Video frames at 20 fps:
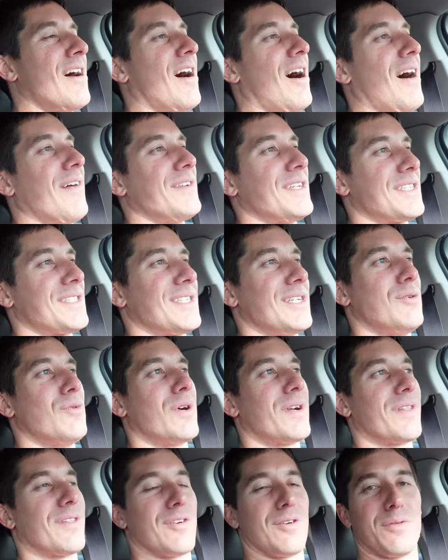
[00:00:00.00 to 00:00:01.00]
Obviously
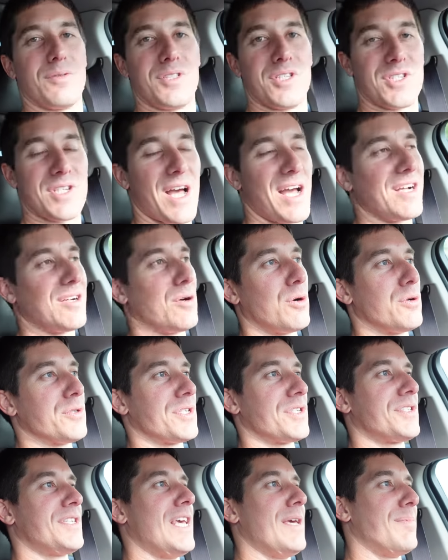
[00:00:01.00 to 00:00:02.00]
one of their design goals
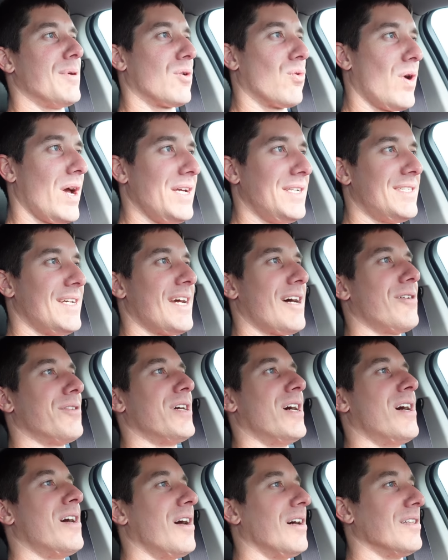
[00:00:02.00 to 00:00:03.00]
is keeping weight down.